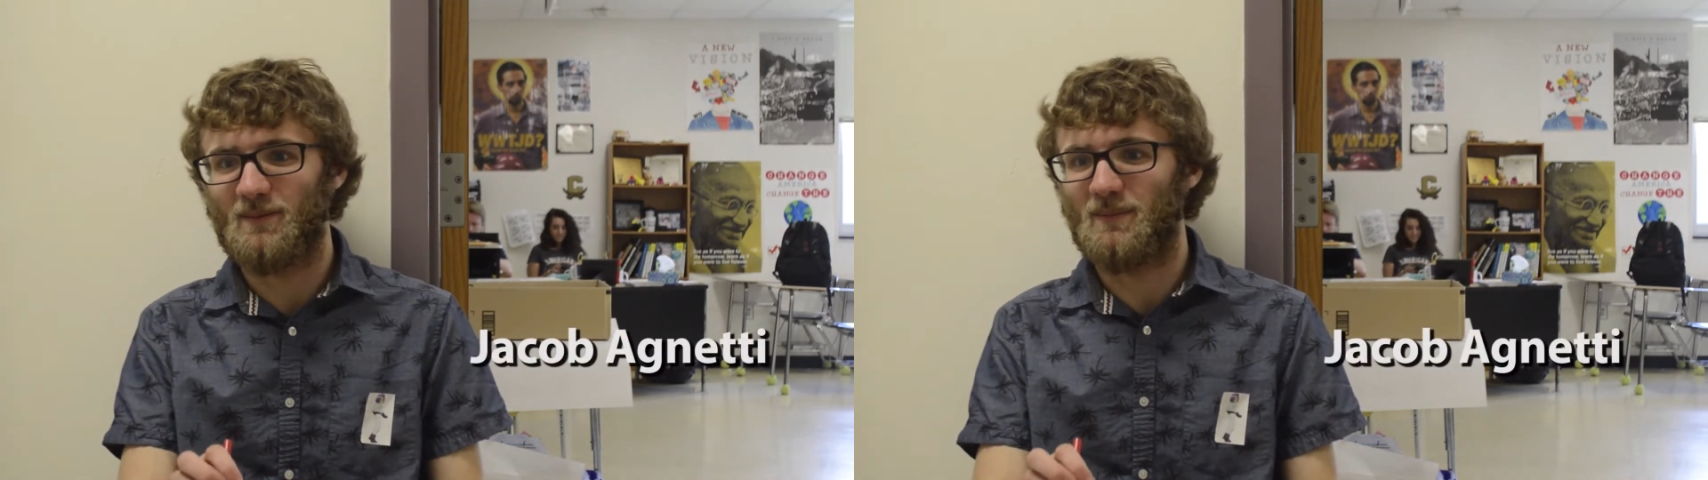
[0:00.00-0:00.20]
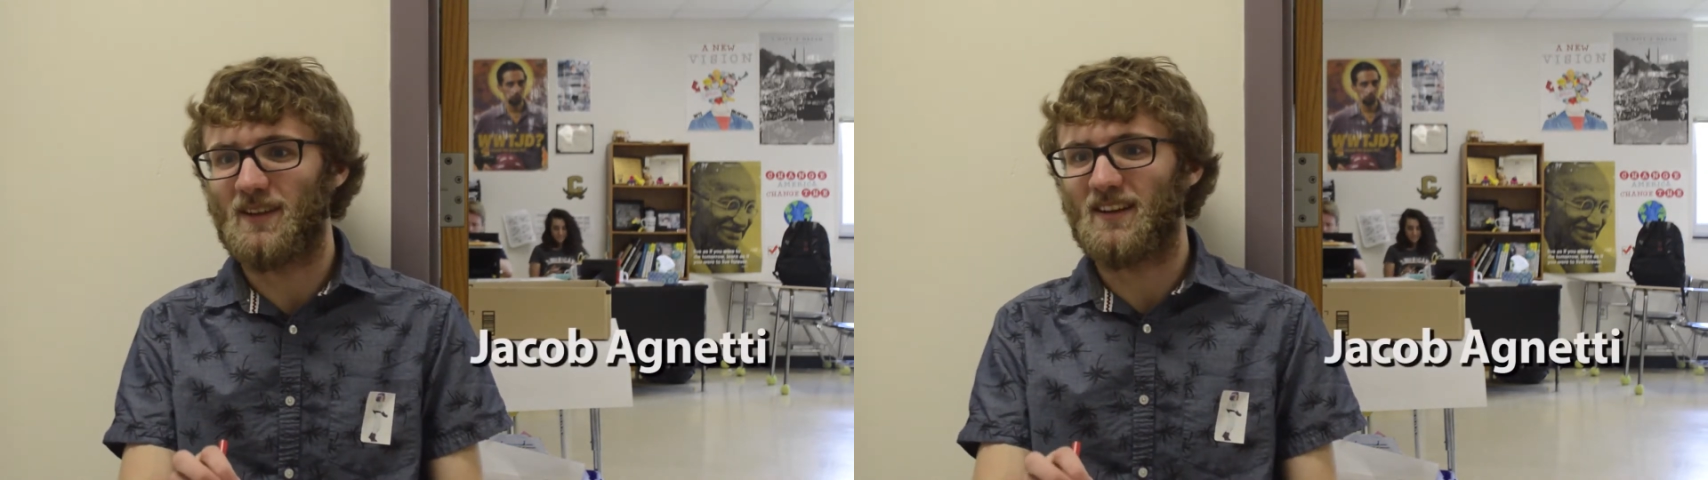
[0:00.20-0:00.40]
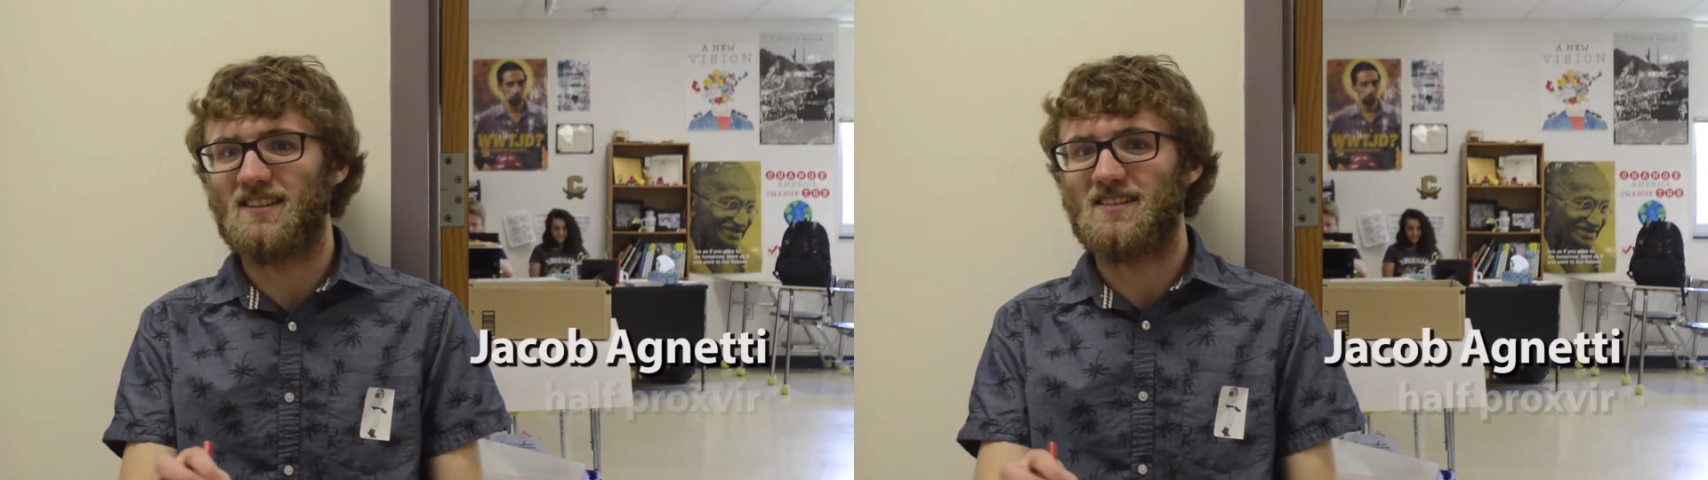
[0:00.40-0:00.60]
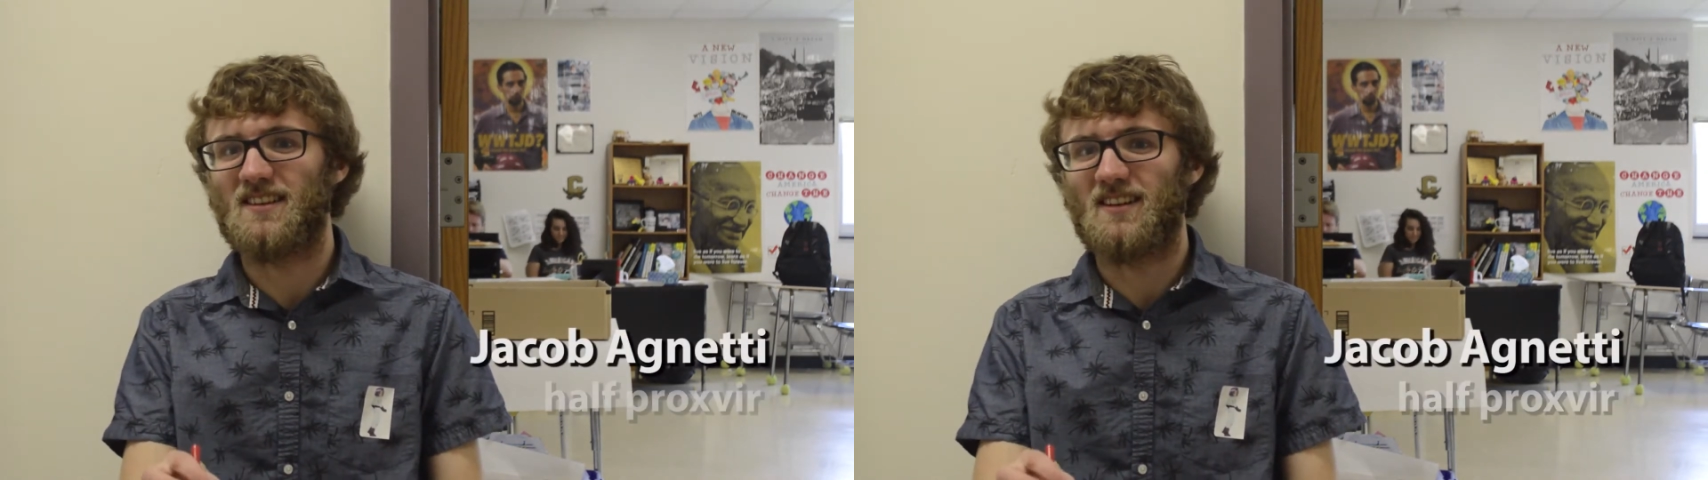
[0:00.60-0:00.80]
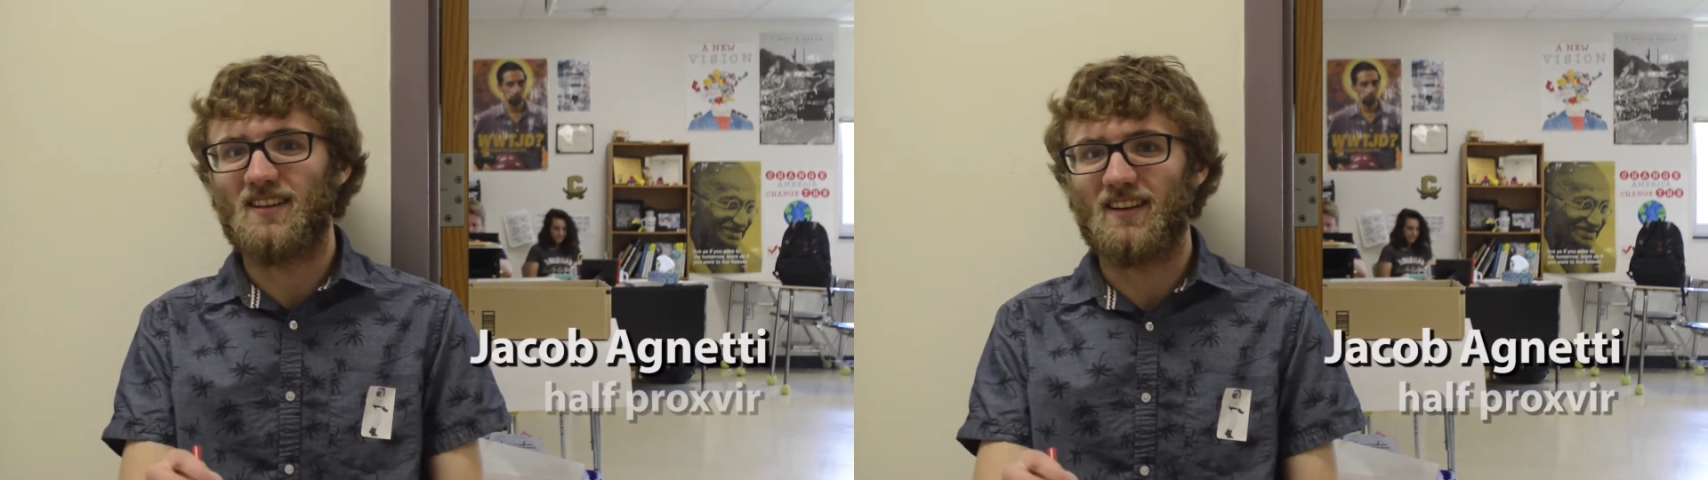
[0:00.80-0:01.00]
because
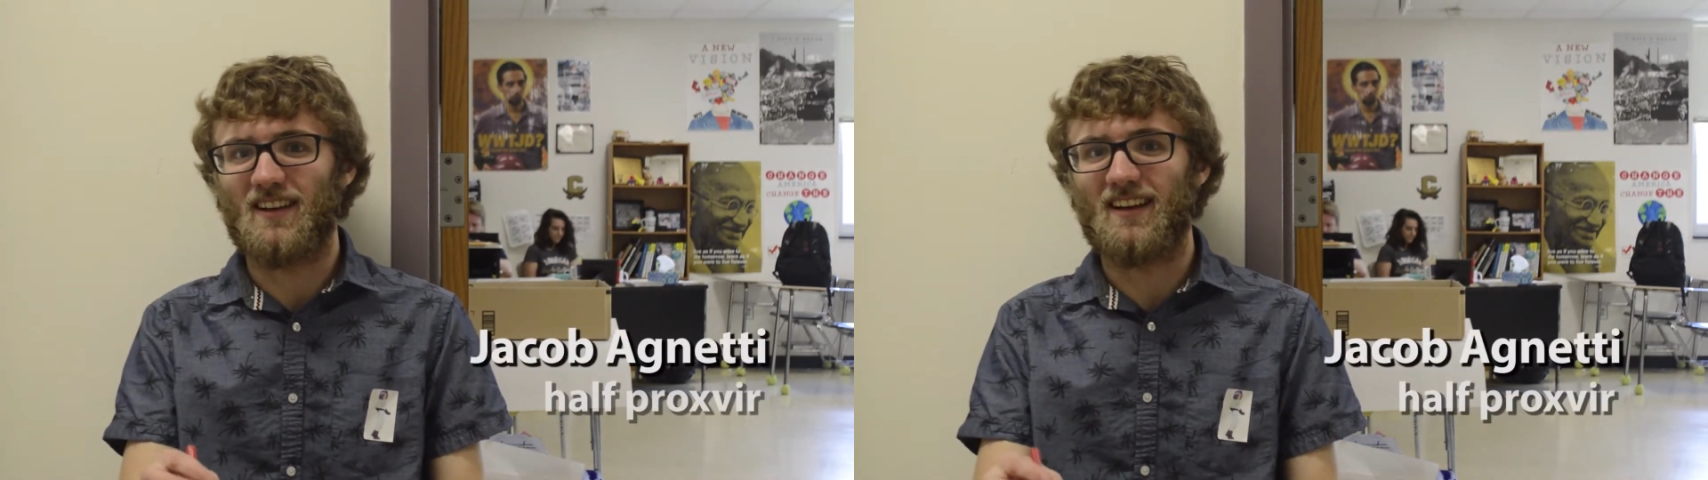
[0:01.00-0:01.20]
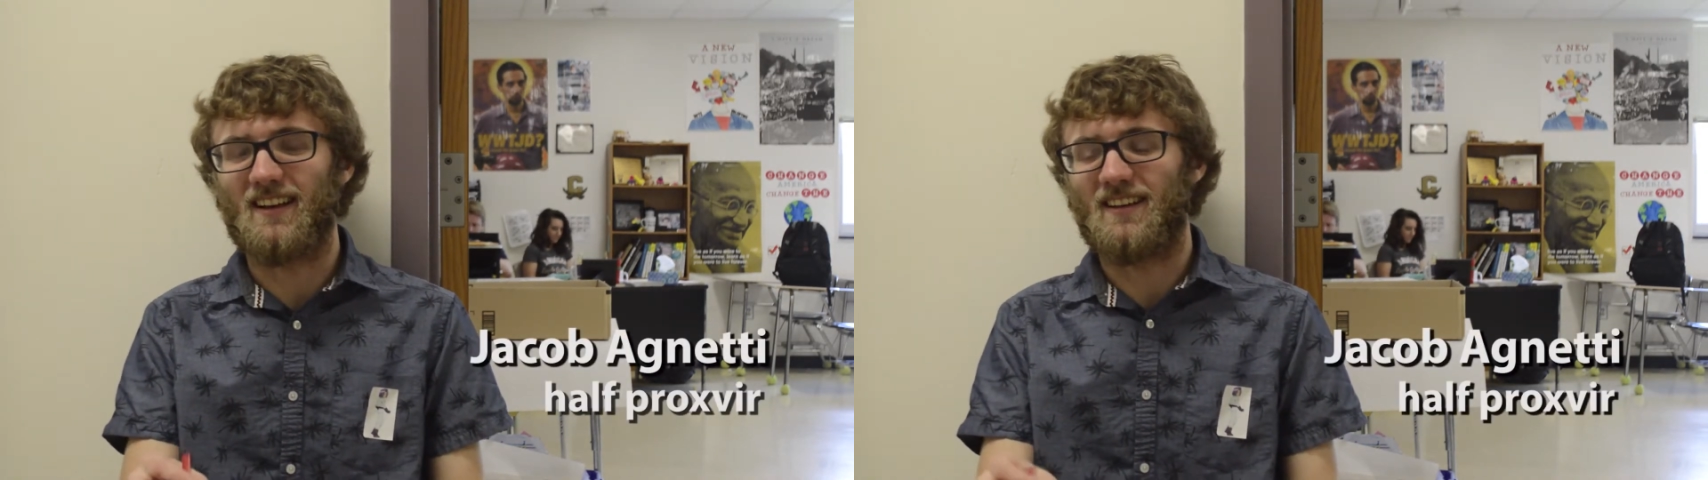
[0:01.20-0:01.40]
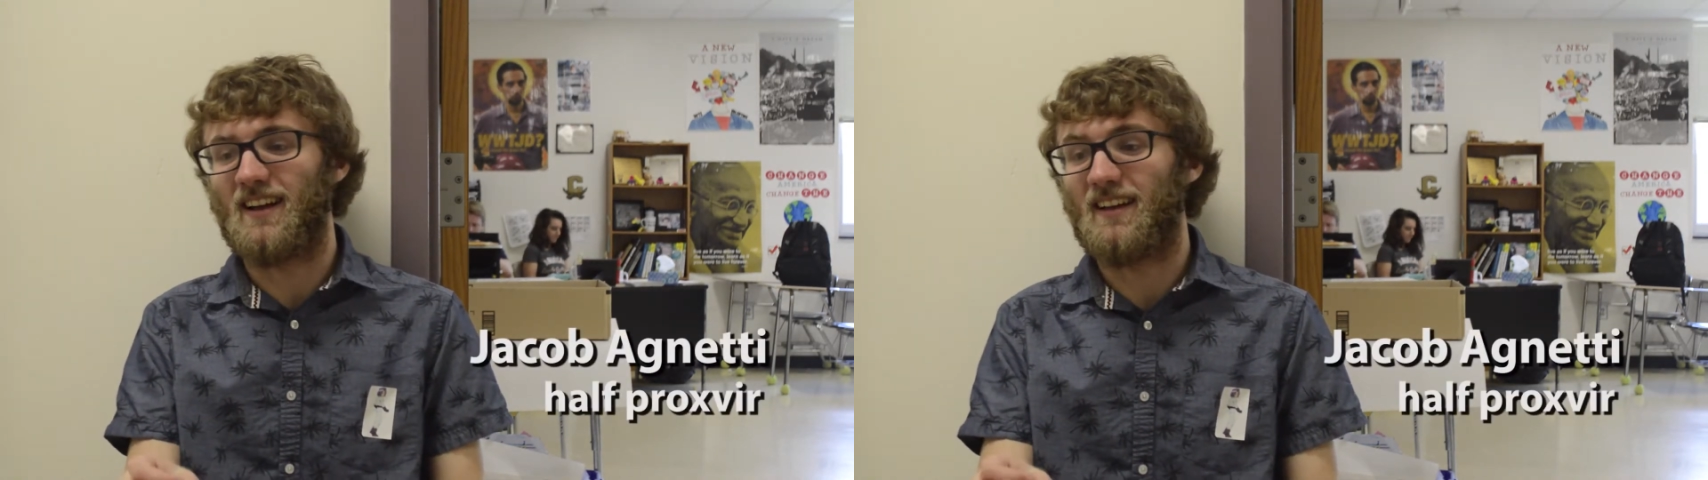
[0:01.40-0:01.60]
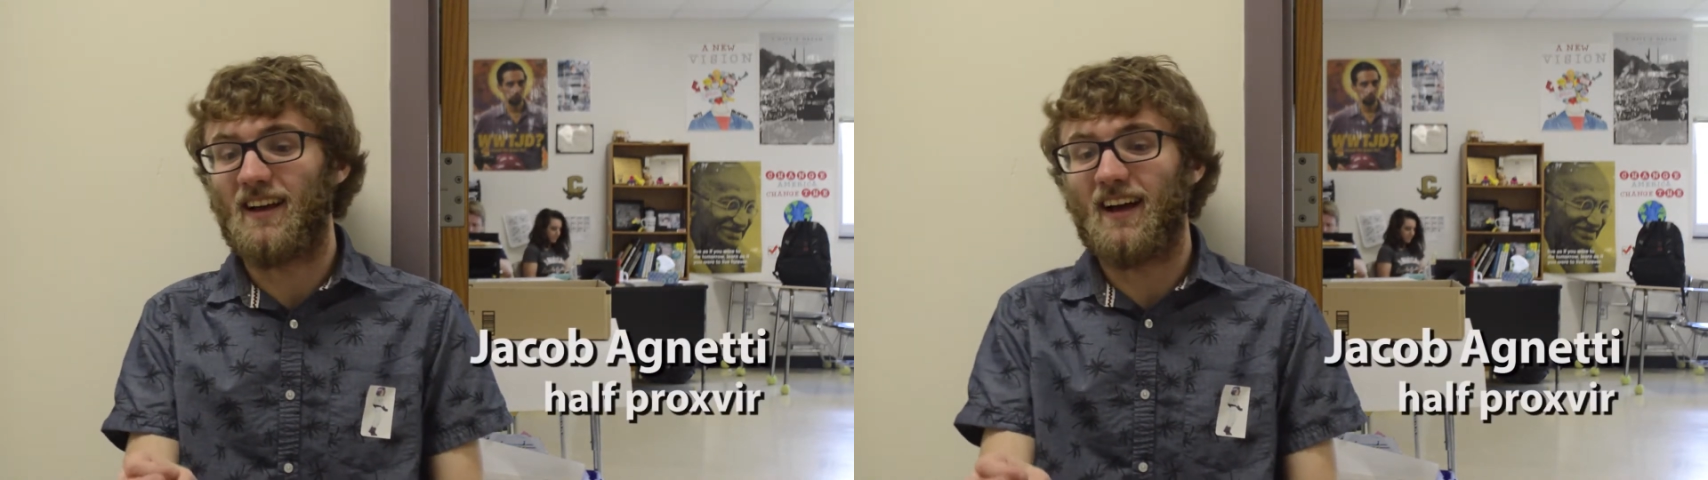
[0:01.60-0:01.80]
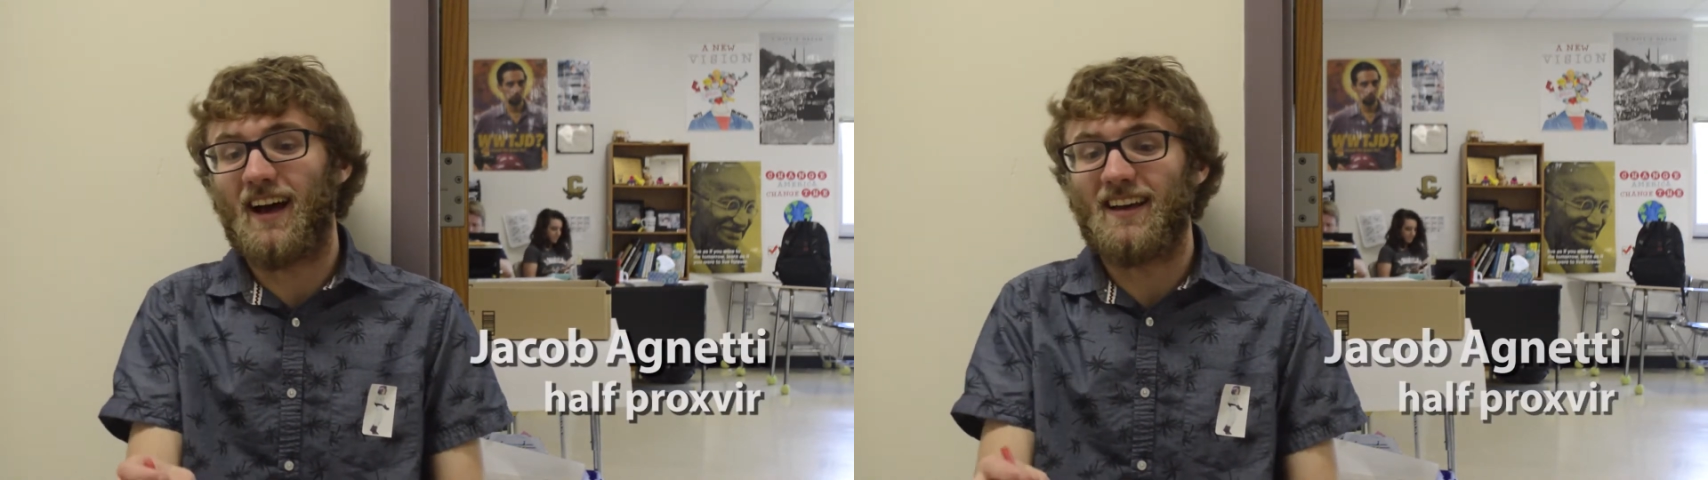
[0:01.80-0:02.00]

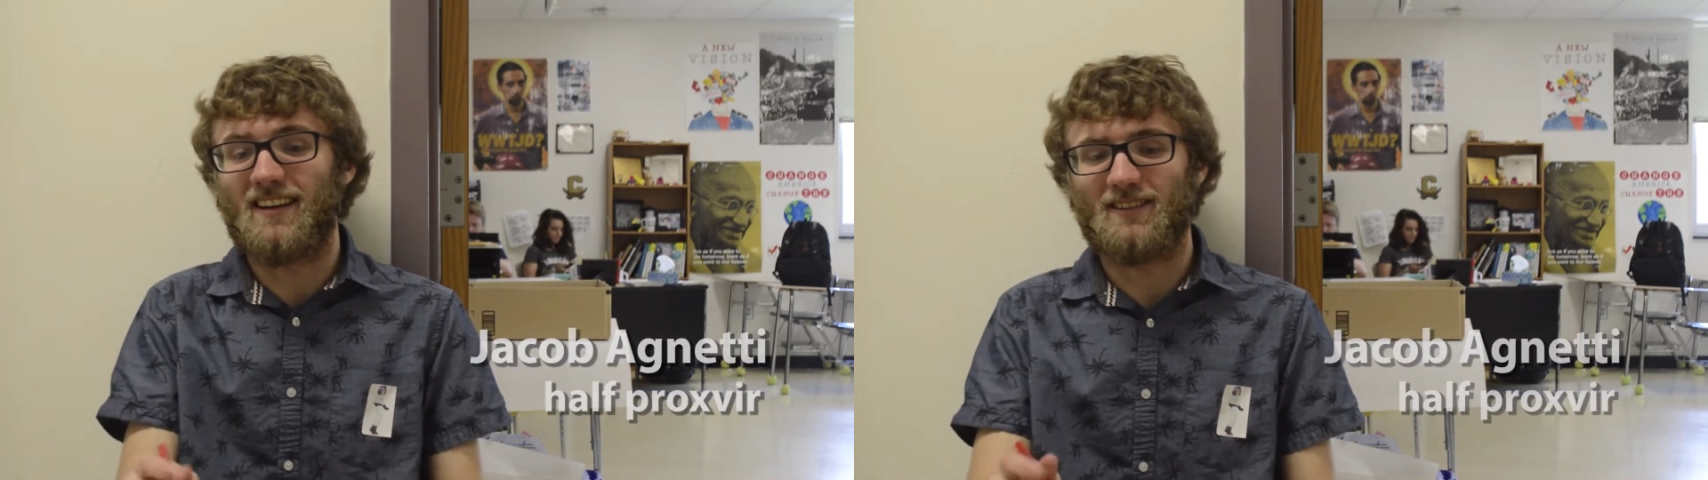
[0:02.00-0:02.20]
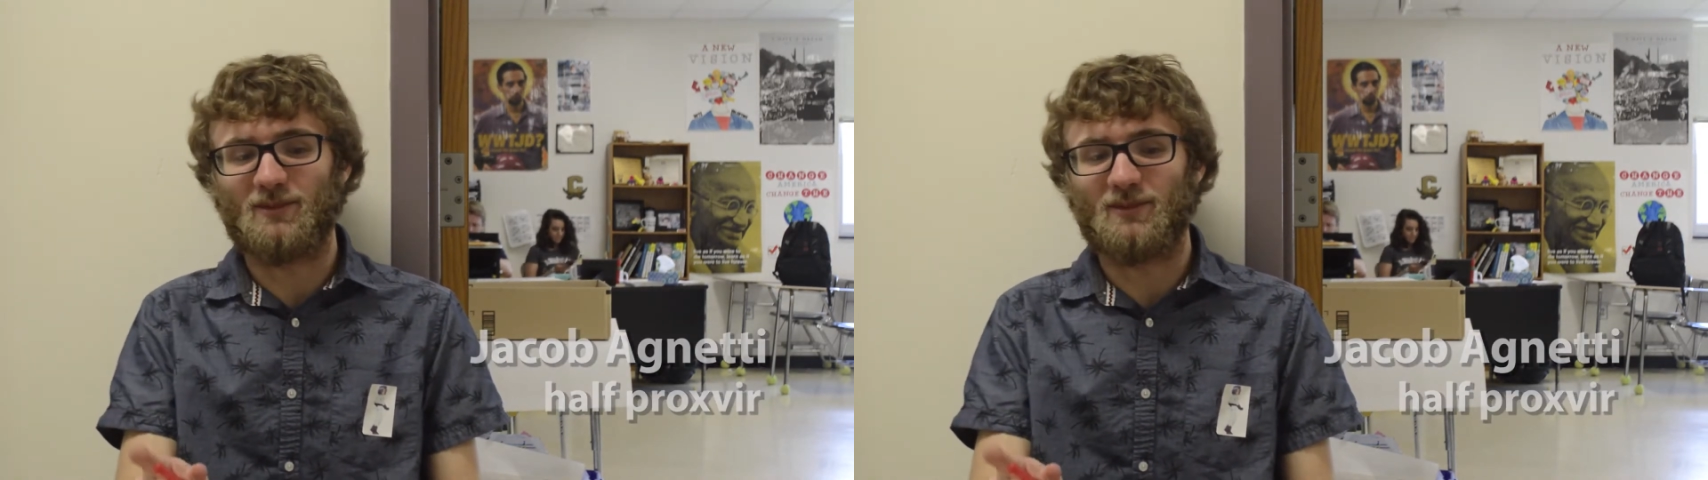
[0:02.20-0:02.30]
I